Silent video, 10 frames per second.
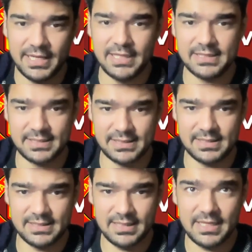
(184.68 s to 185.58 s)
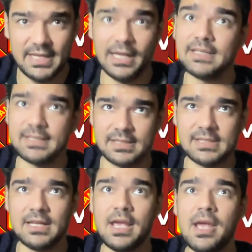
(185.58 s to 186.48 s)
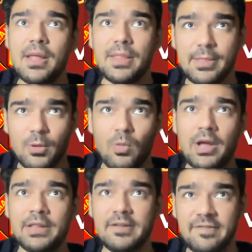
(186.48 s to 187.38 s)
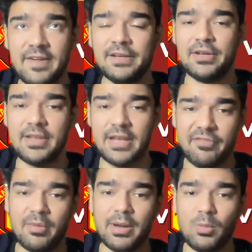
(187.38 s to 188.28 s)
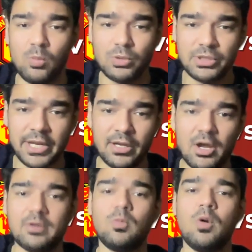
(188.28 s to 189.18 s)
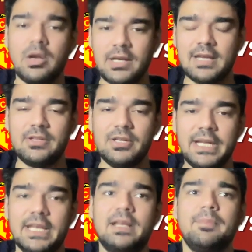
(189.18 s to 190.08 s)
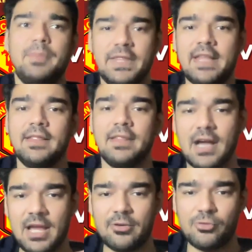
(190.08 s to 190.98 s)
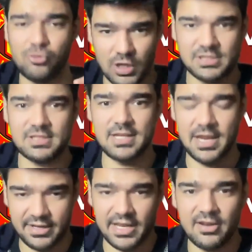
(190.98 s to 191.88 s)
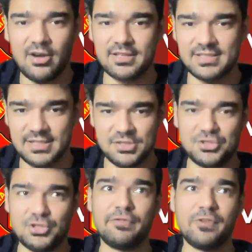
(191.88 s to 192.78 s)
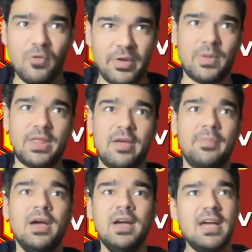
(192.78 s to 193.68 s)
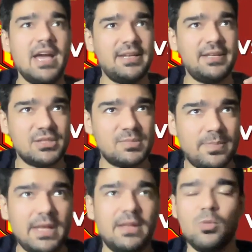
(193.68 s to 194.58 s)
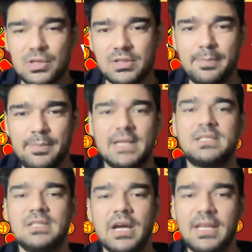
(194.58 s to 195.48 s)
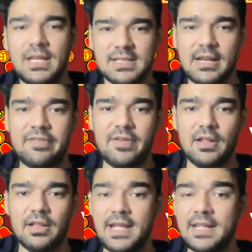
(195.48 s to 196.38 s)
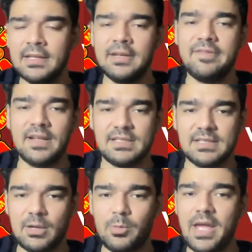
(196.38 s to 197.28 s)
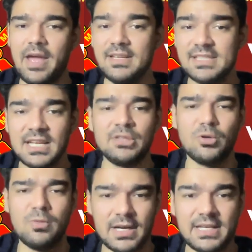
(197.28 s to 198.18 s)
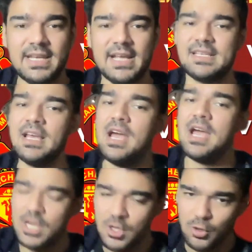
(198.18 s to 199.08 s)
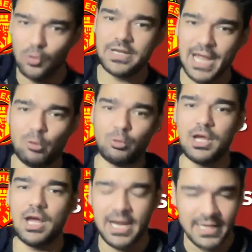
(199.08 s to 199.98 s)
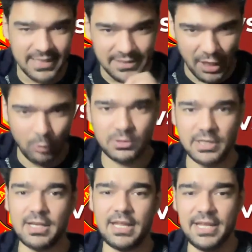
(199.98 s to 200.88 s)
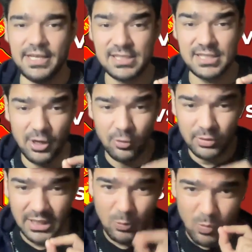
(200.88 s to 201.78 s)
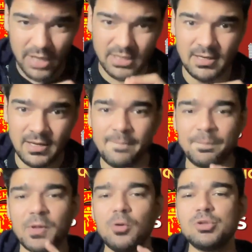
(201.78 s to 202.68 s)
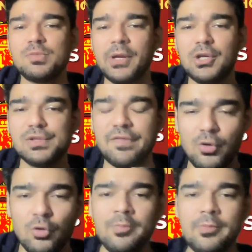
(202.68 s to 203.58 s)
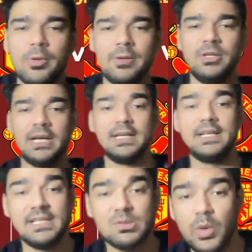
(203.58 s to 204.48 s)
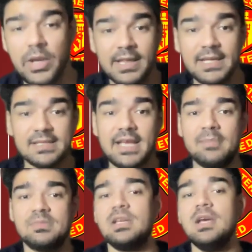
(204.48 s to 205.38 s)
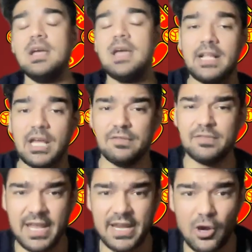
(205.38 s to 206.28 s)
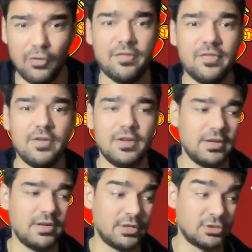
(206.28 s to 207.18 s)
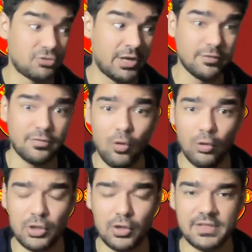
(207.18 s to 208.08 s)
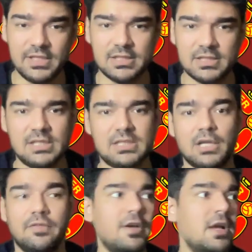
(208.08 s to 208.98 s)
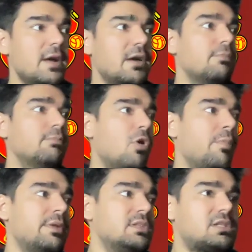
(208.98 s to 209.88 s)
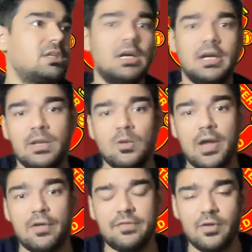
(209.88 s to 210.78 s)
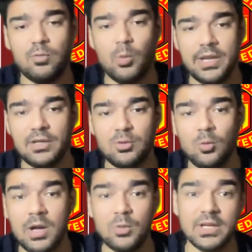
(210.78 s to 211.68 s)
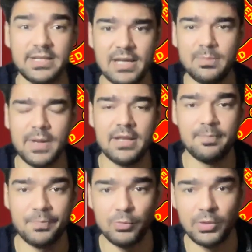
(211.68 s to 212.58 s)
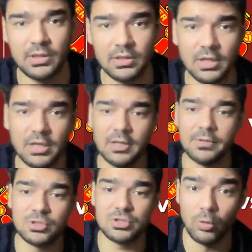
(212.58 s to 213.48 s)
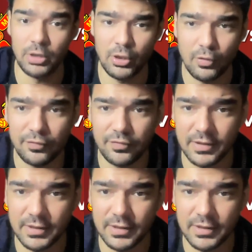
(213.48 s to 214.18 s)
is the one defender that everybody did not want at United. But then I trust Erik ten Hag's decision of going with him. And he has been one of the best signings that I feel in the defense that we have. Lisandro Martinez, no doubt, undoubtedly, he is the only one because of whom United is winning these games and kind of getting off and trying to hold off these kind of moments in a way of winning 2-1 with a 10-man with he's holding off